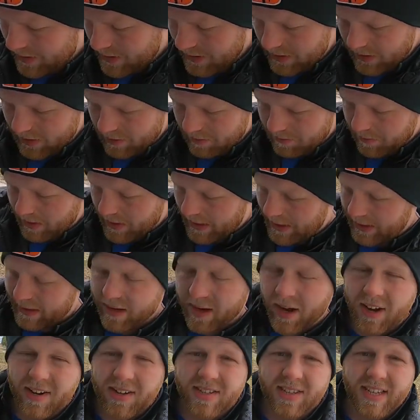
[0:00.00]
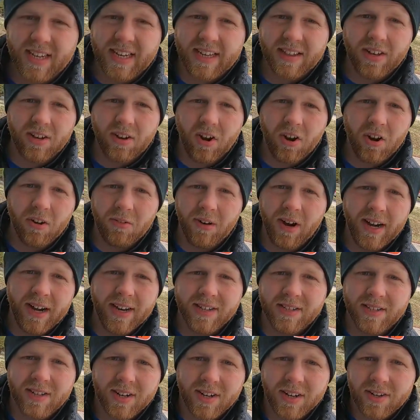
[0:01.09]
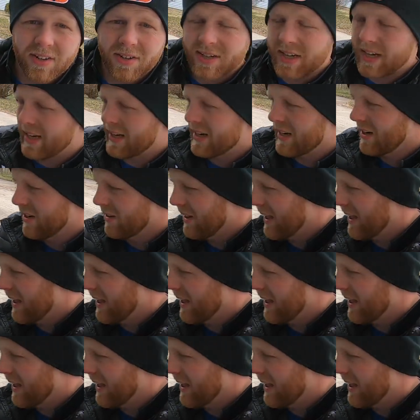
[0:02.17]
to, but honestly in the car ride it's going to take care of